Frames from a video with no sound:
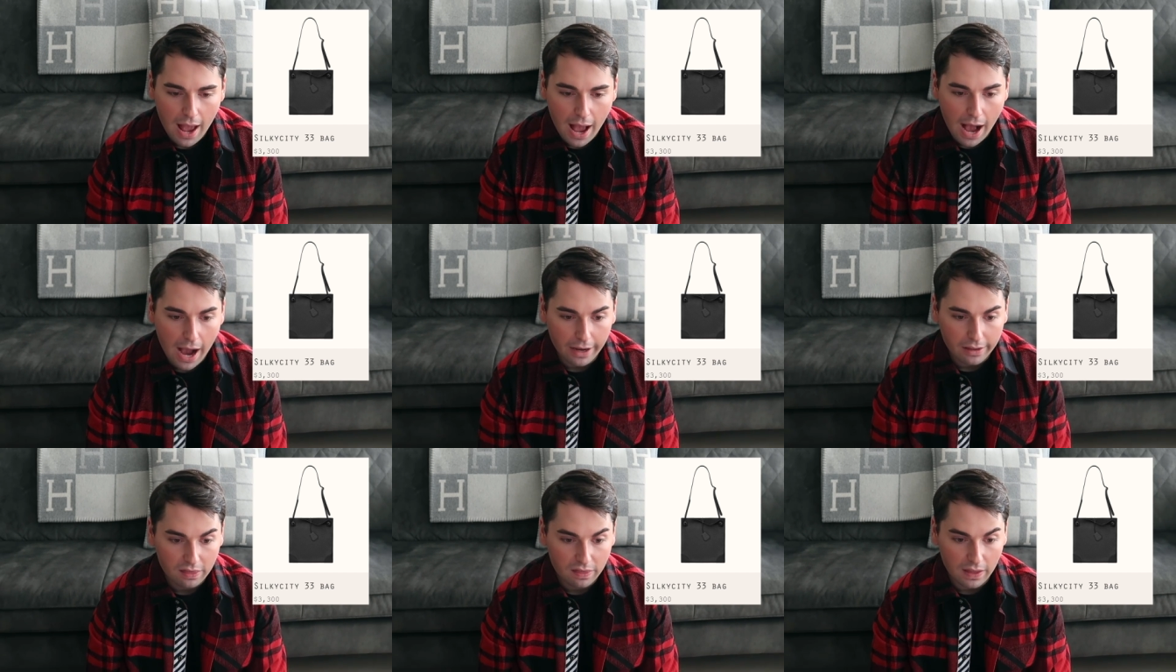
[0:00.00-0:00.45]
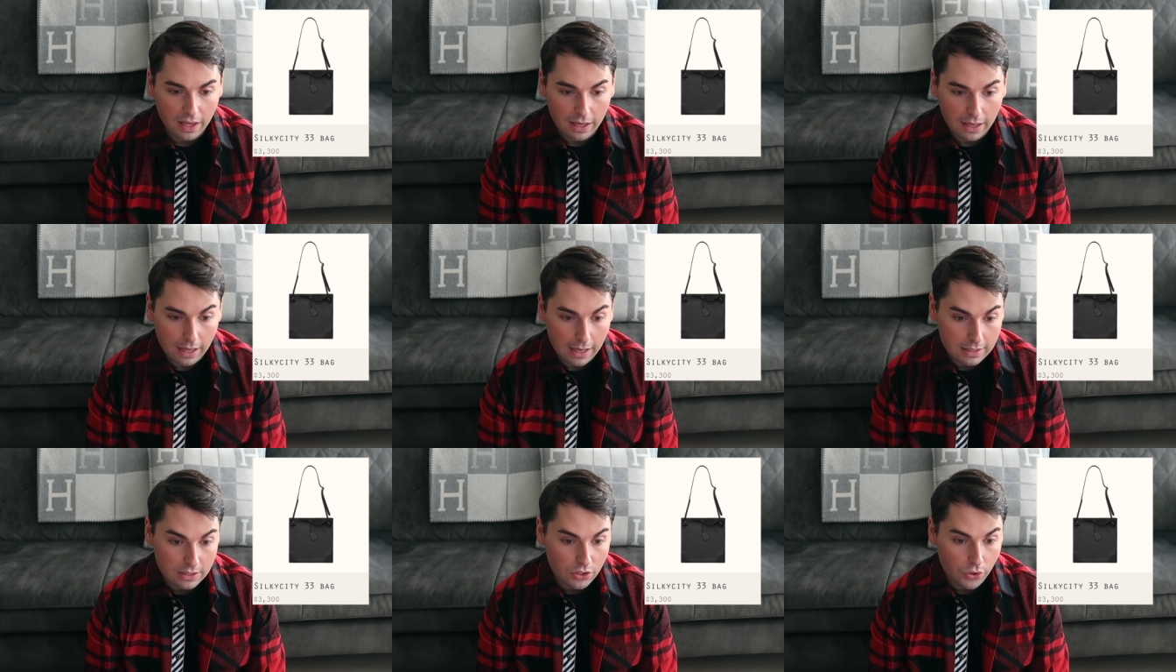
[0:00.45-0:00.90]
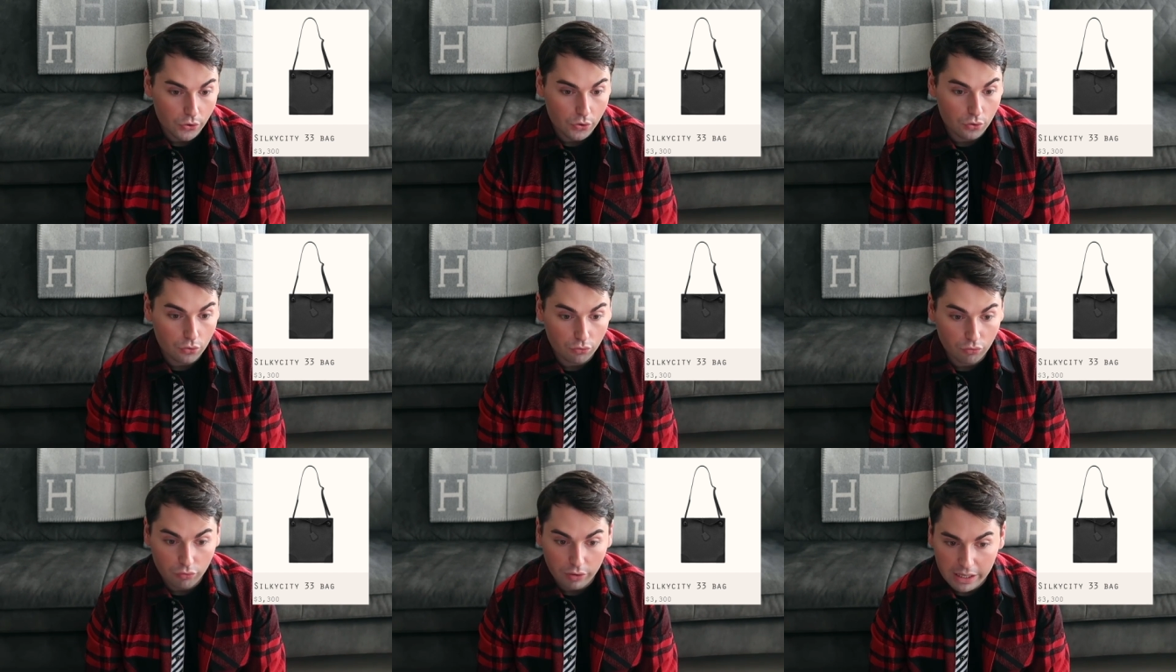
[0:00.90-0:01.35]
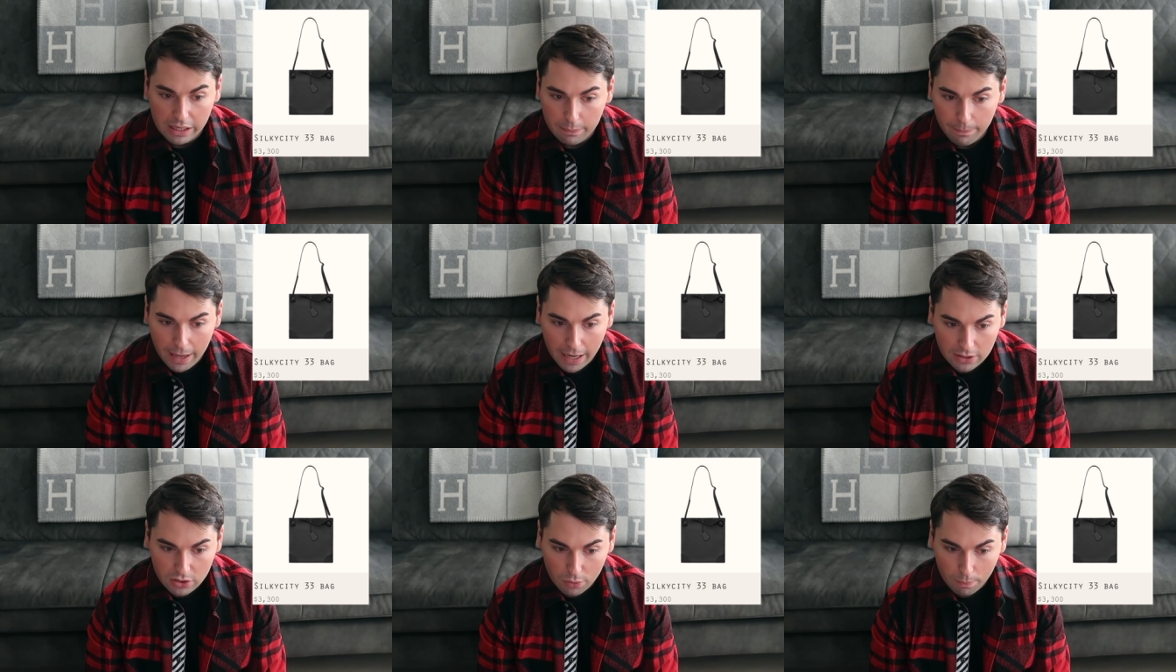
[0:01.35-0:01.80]
I think it's a great
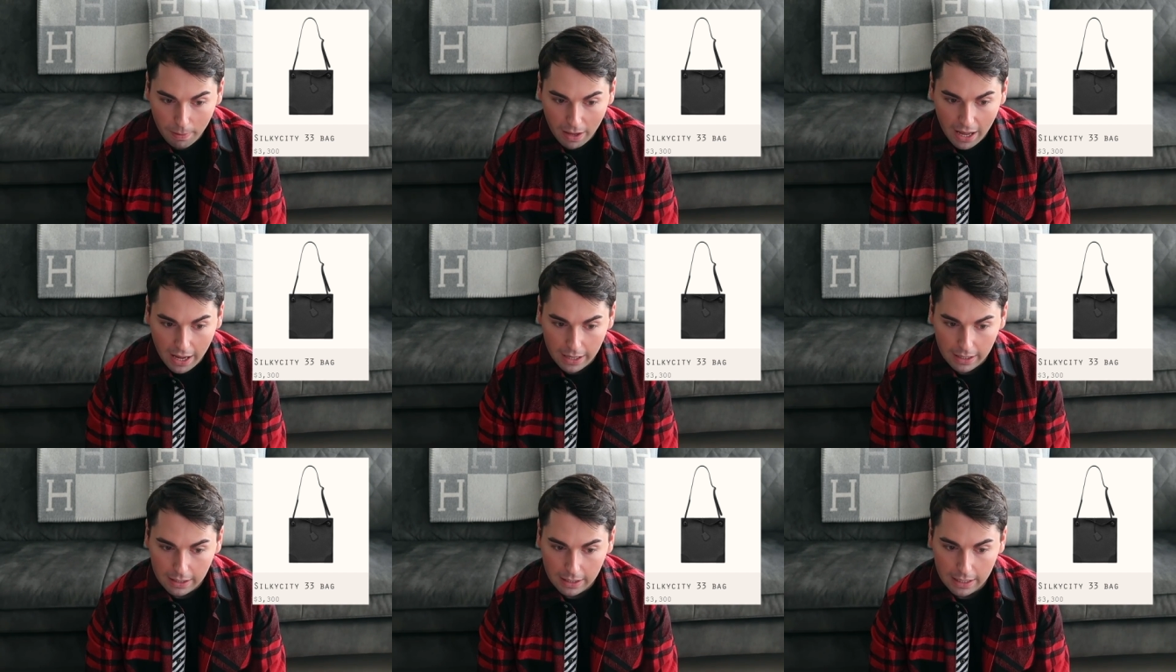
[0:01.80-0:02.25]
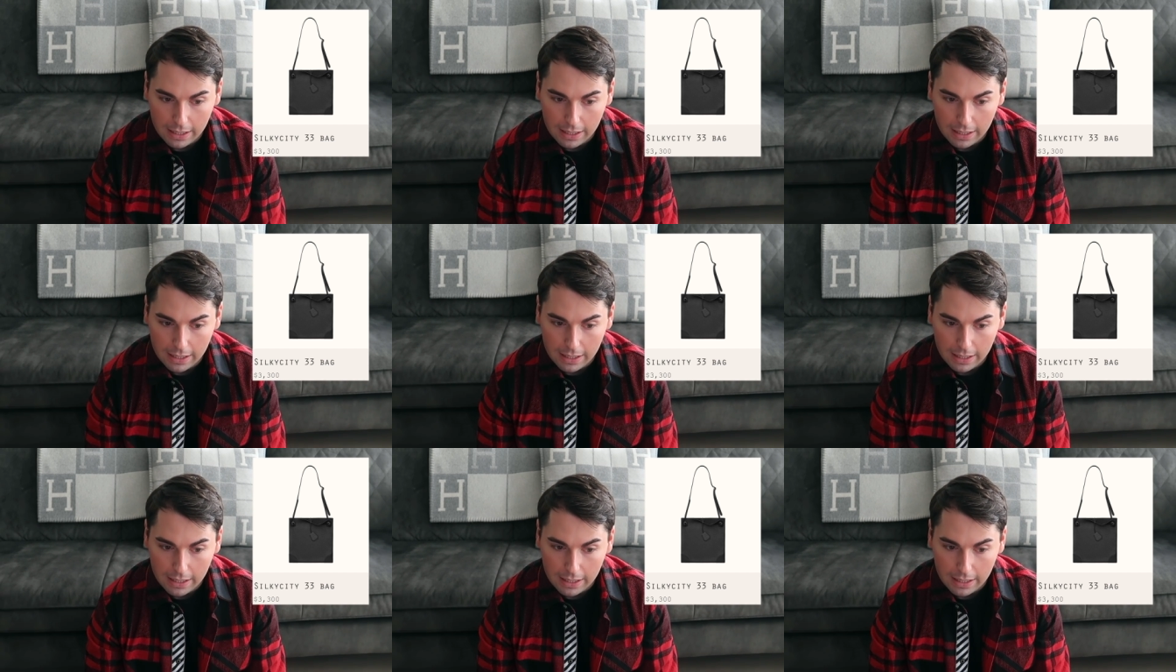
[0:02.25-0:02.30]
bag to buy.